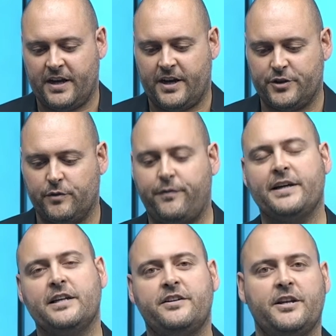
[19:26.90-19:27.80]
You'll
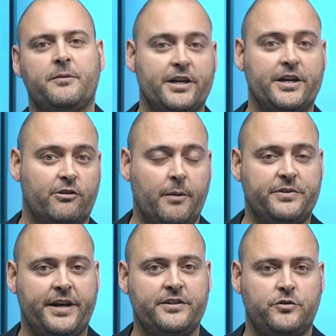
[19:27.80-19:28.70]
find it in minor
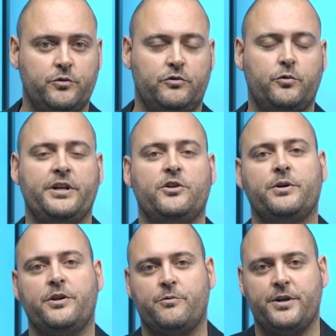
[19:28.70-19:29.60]
update to
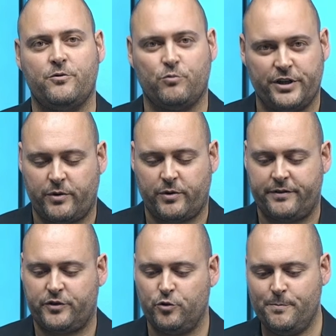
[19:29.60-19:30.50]
2023 Release
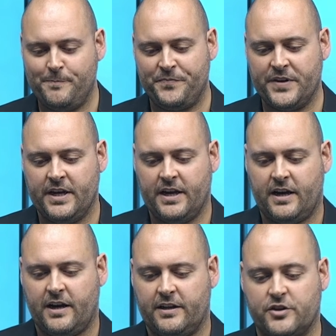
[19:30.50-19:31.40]
Wave 2.
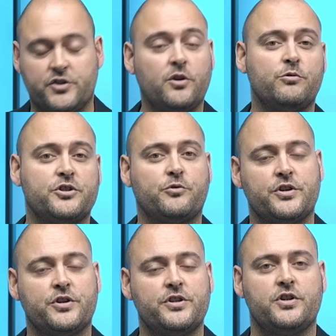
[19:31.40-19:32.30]
There's no
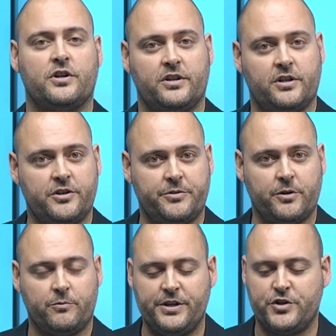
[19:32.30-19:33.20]
restrictions on country
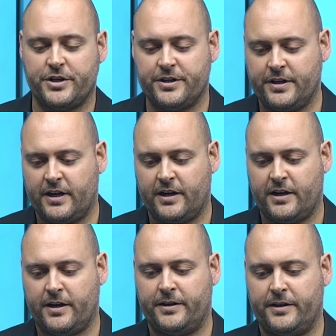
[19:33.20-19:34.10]
or region
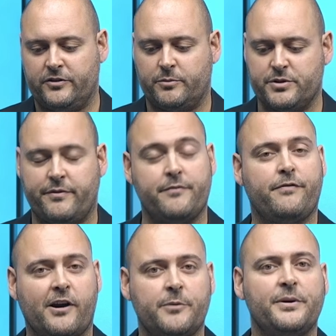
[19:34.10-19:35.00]
in terms of
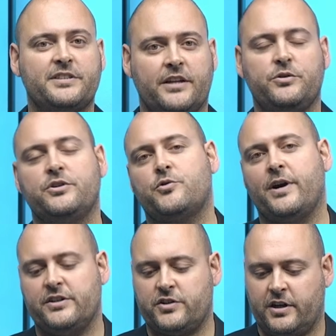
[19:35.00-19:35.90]
environments that you can
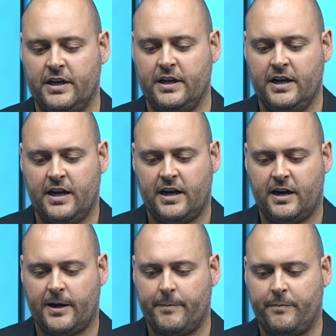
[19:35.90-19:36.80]
try this on,
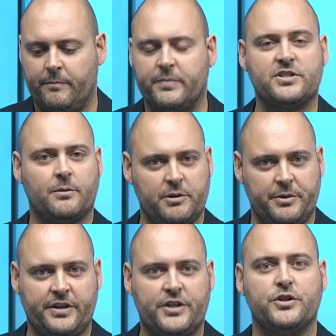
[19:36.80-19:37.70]
but some
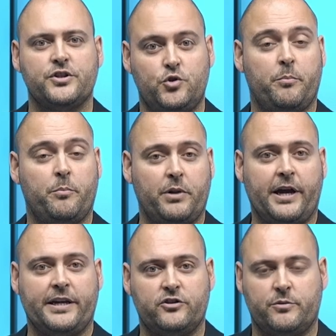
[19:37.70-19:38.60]
limitations do
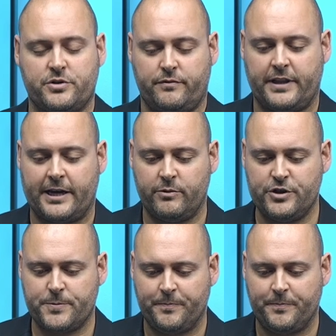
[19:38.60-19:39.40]
apply in terms of language.